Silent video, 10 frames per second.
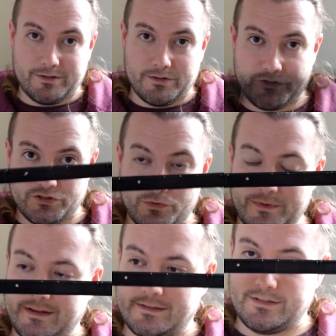So we
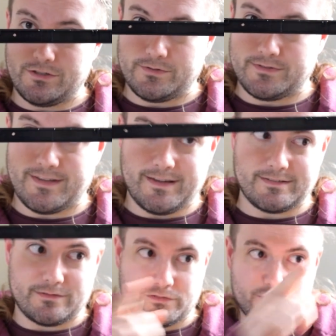need to use
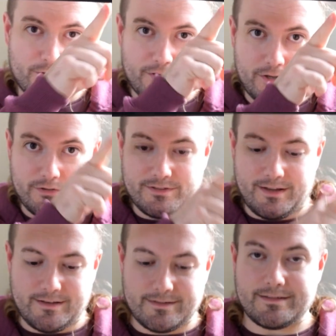this. So we're going to use the
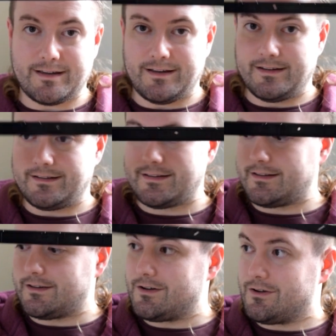inside
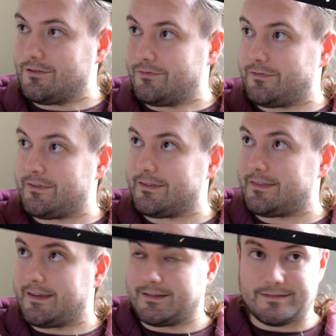of
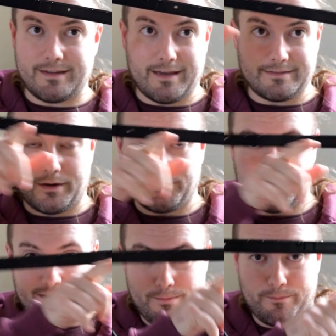this as our
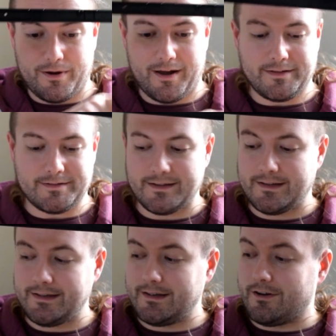template
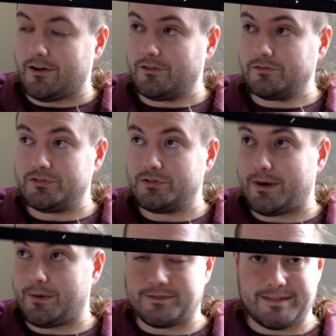onto
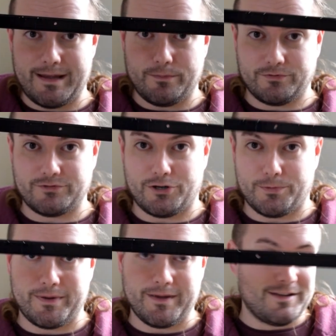our
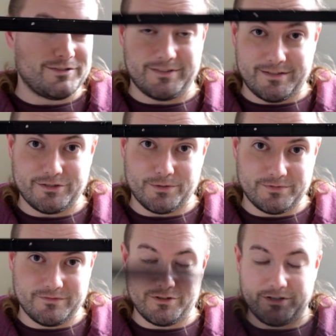tabletop. So this
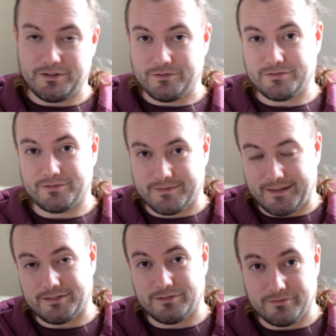comes in real useful.
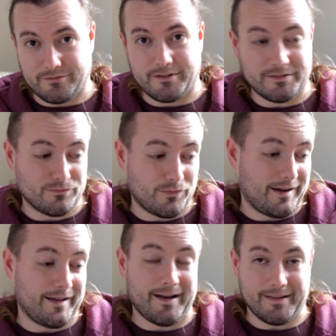That's another reason
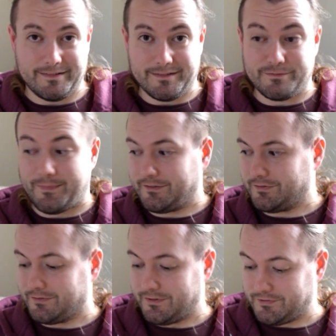why I
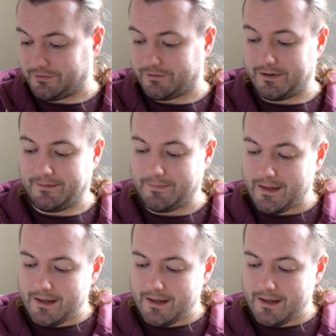dismantled the screen.